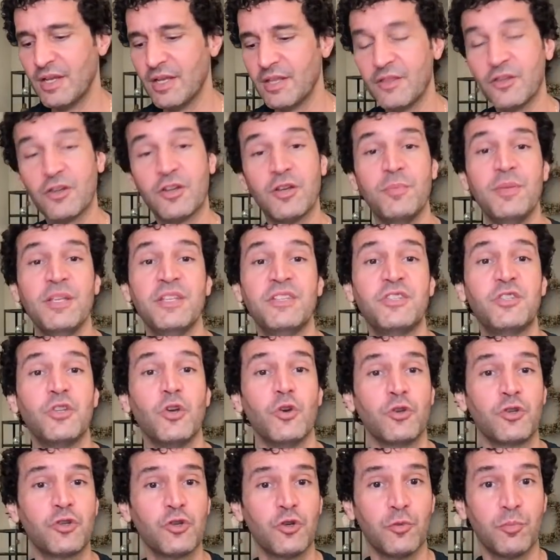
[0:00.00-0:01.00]
There could be
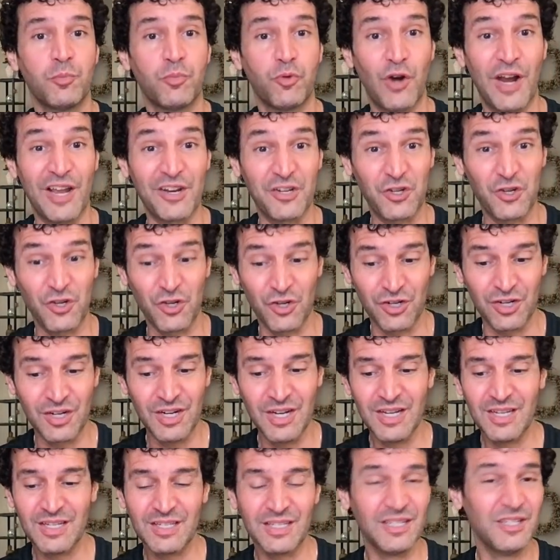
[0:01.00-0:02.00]
social pressure
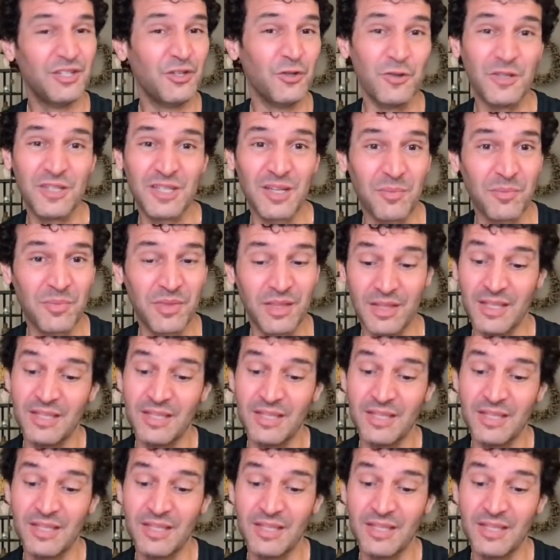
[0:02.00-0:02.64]
to do something.